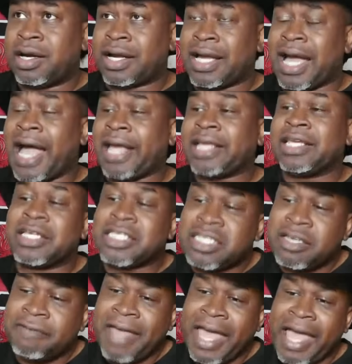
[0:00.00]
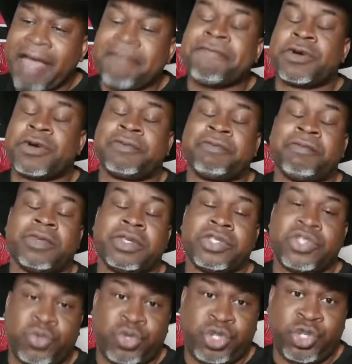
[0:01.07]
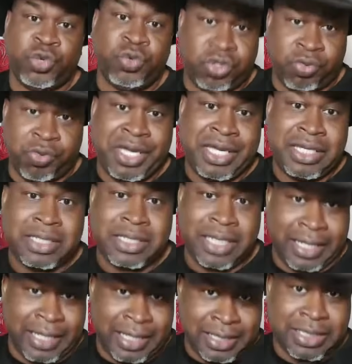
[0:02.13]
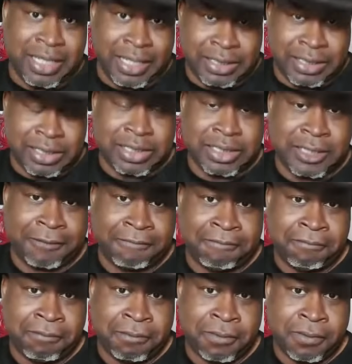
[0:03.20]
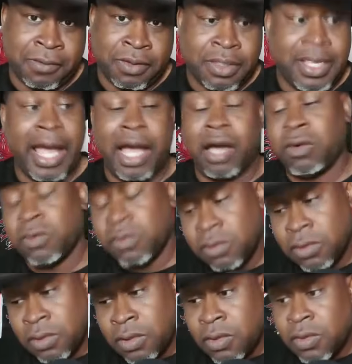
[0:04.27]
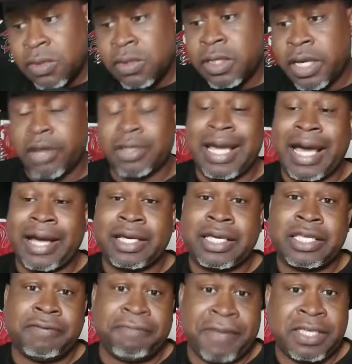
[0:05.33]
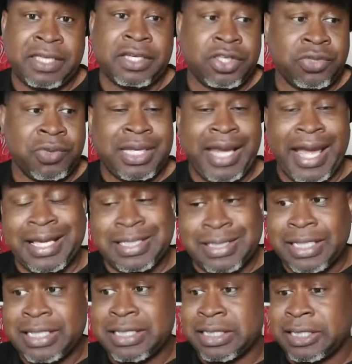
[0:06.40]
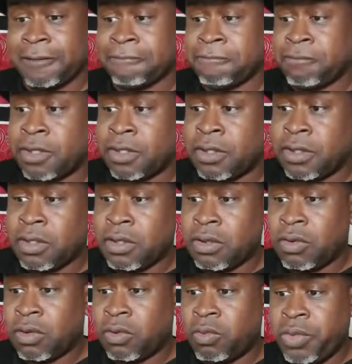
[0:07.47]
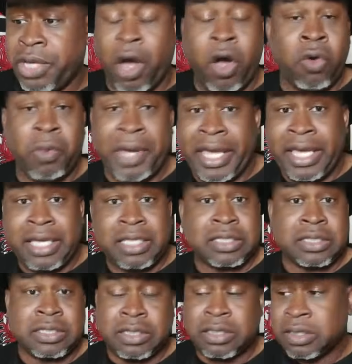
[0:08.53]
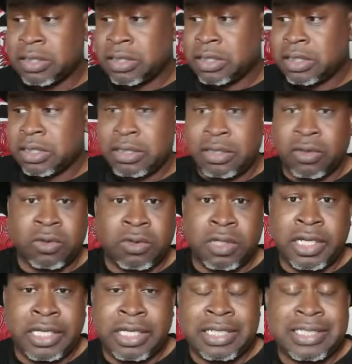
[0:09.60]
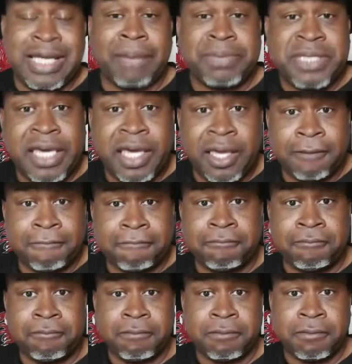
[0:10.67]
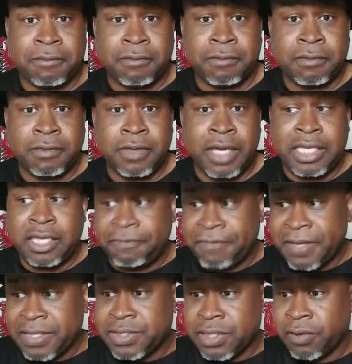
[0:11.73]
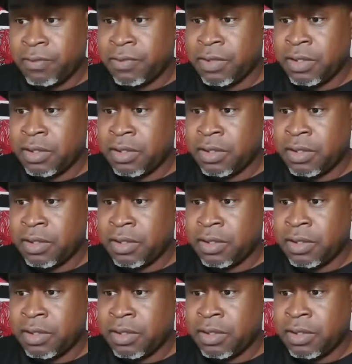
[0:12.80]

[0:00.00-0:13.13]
cognitive effort to shoot threes against us. Now, Carolina, in defending the three last season, we always, in the top 10 in defensive